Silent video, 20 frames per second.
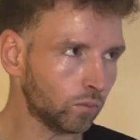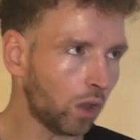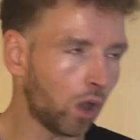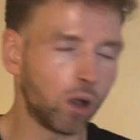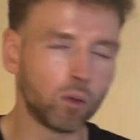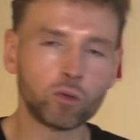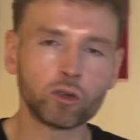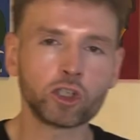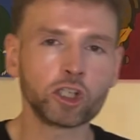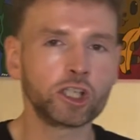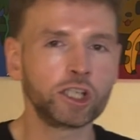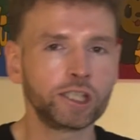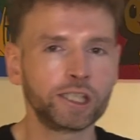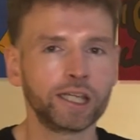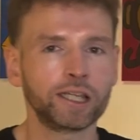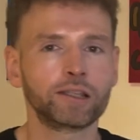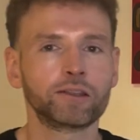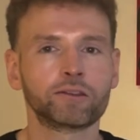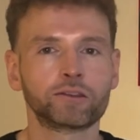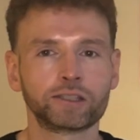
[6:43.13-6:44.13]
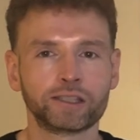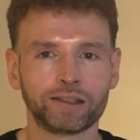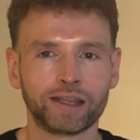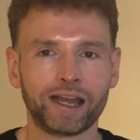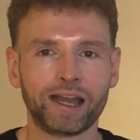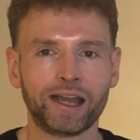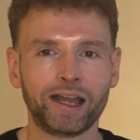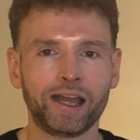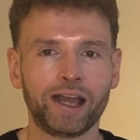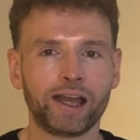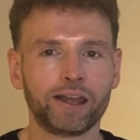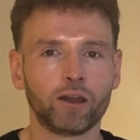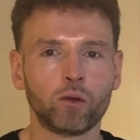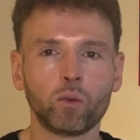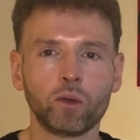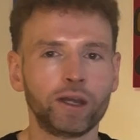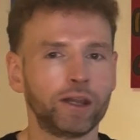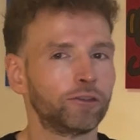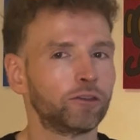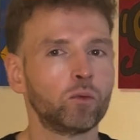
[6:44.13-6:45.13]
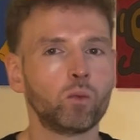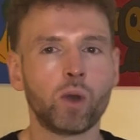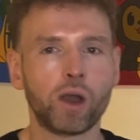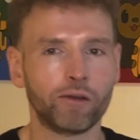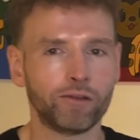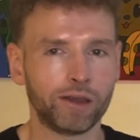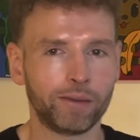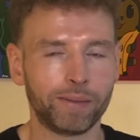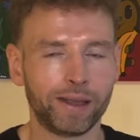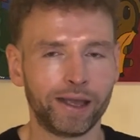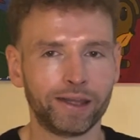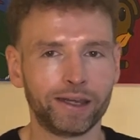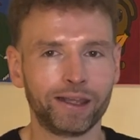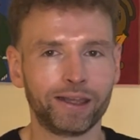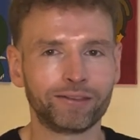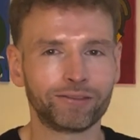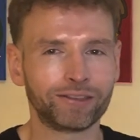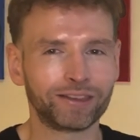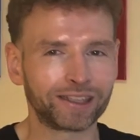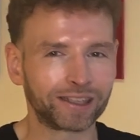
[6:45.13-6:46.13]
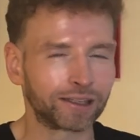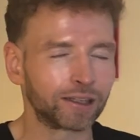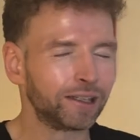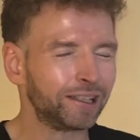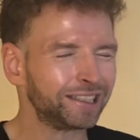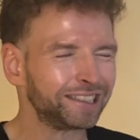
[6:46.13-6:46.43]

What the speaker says: I will just stick to that and I won't have to worry about it and think,